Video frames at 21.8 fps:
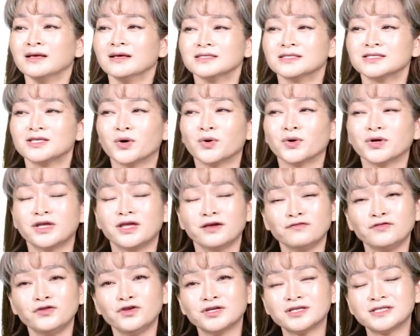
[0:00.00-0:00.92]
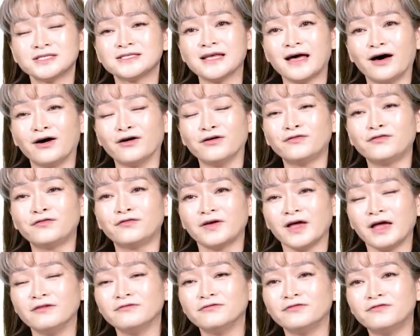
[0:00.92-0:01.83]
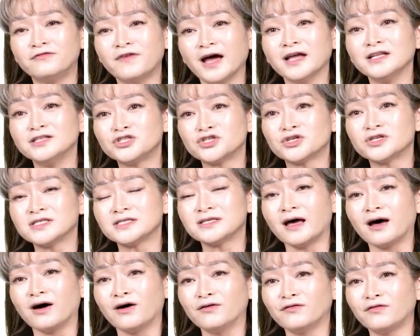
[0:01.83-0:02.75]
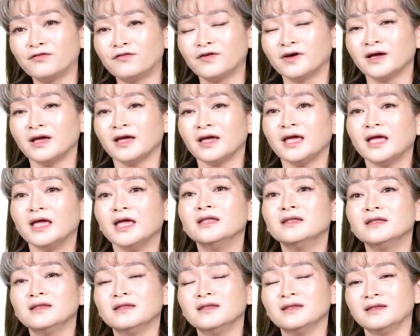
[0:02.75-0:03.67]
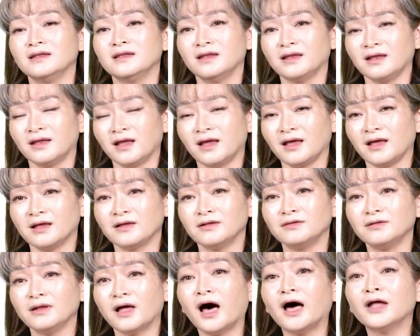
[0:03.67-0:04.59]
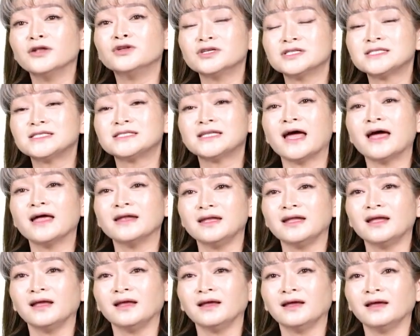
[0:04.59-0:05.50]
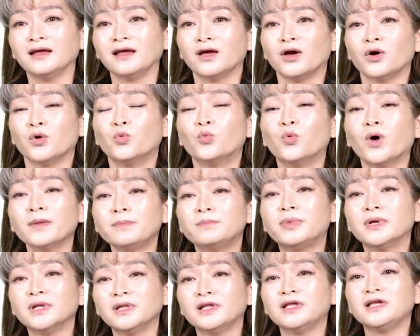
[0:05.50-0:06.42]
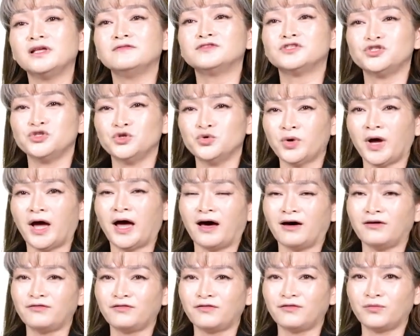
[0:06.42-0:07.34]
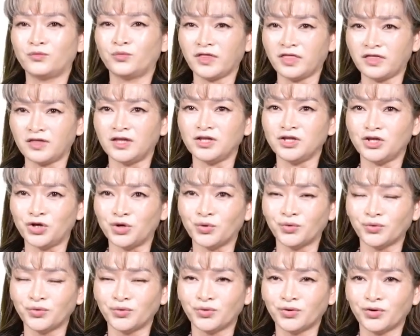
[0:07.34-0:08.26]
So give yourself and find yourself in understanding what beliefs you have within you.